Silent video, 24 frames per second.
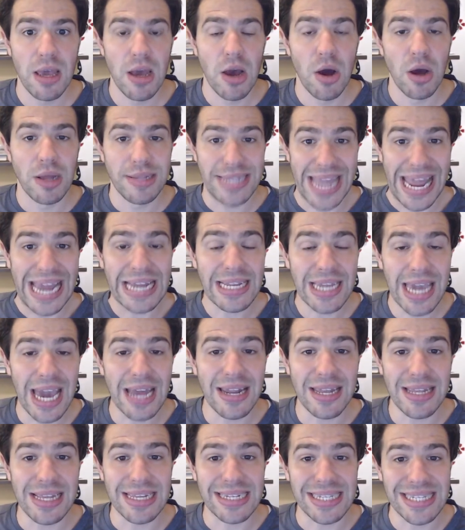Dan
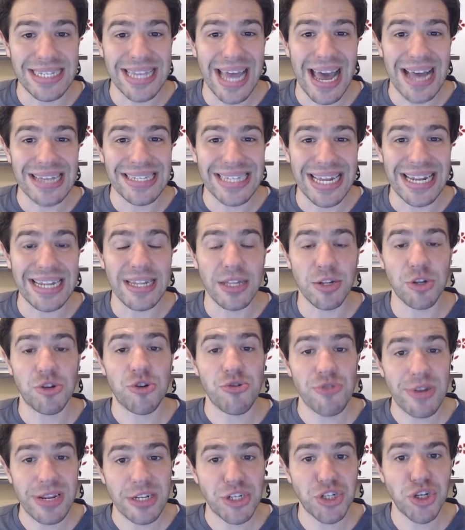Kennedy says that in a
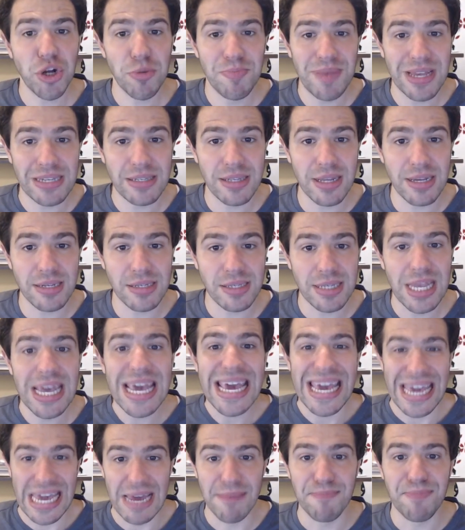traditional business,
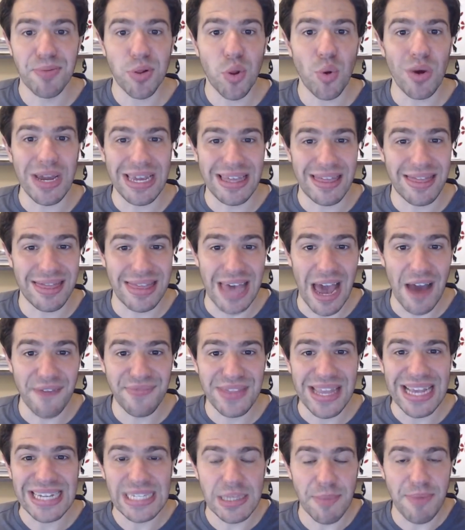employee theft
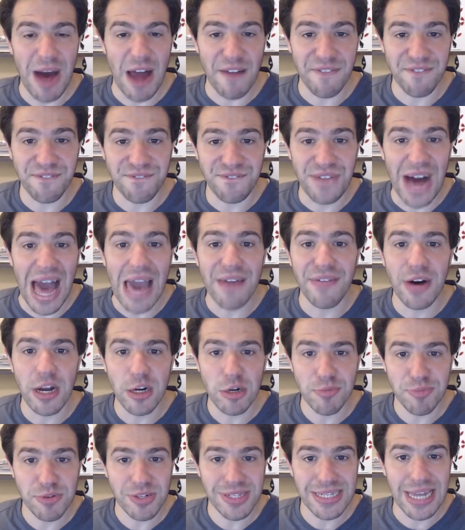is about
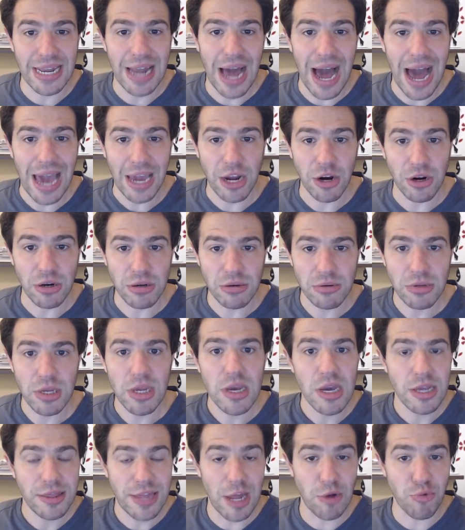500% higher
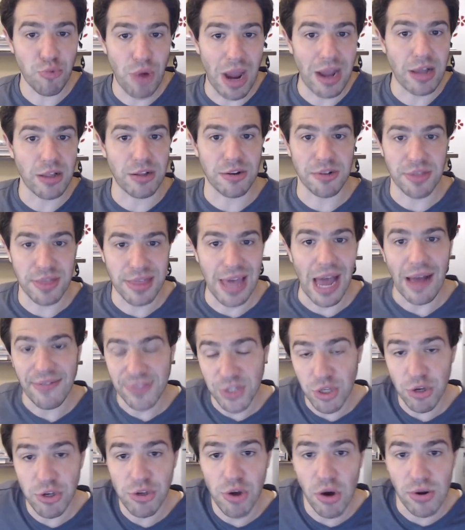than regular theft. So
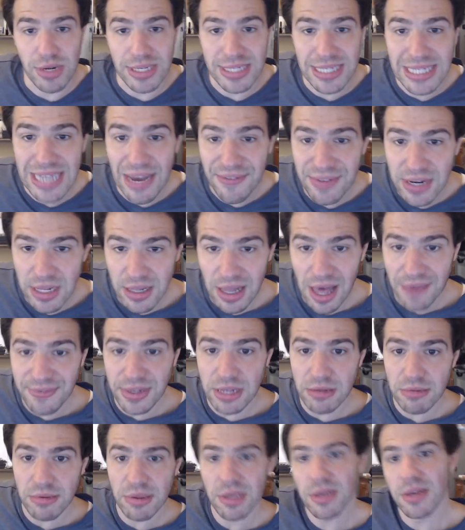you own a
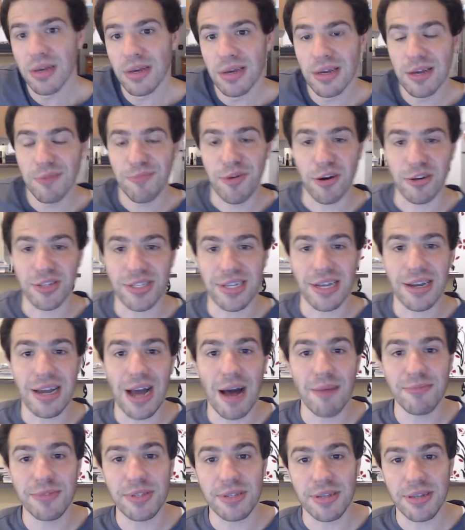7-Eleven,
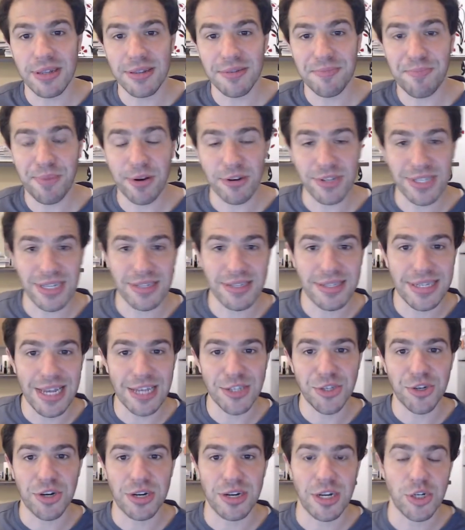person says
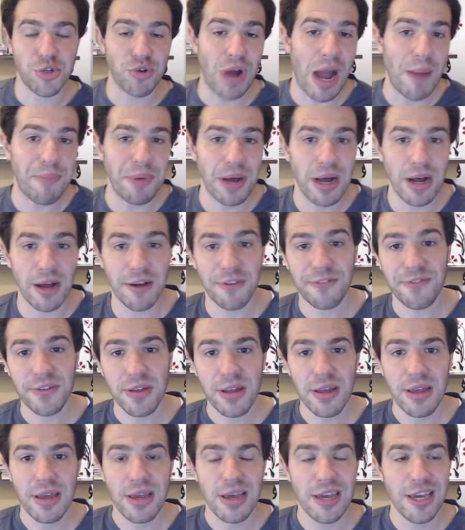they're going to drop off,
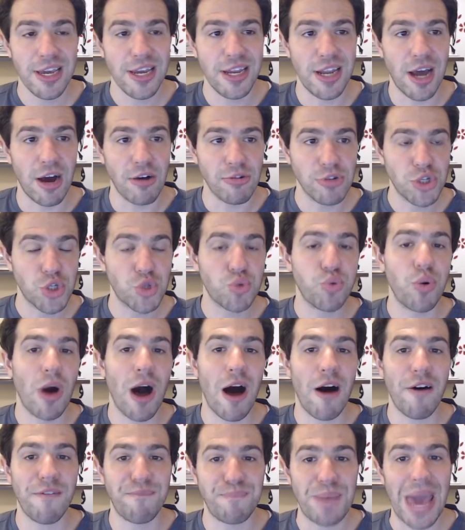
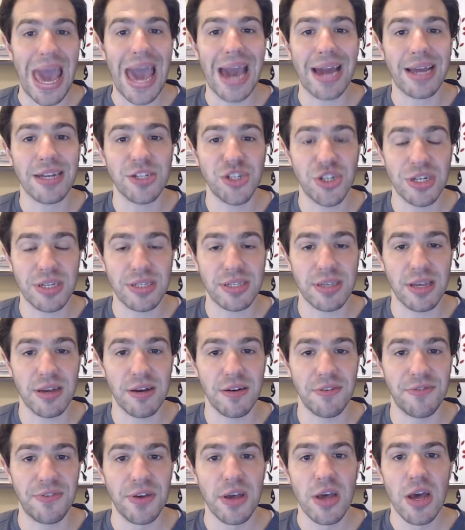12 packages
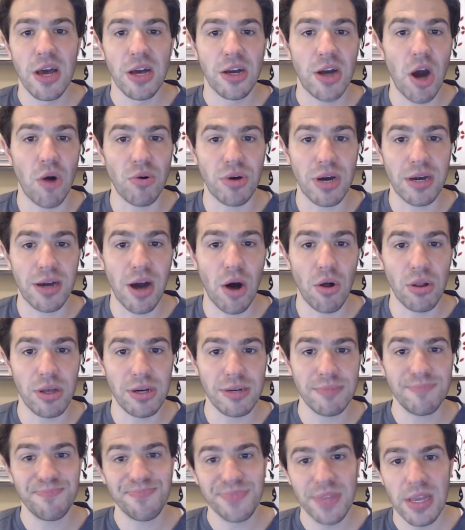of
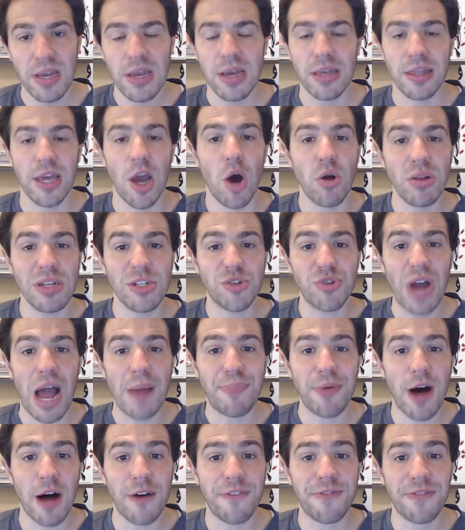Coca-Cola. They only drop
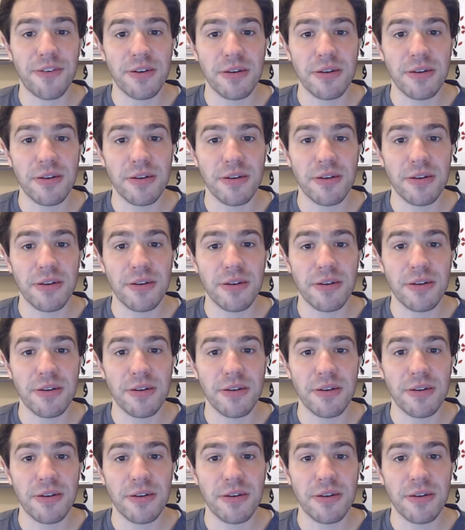off,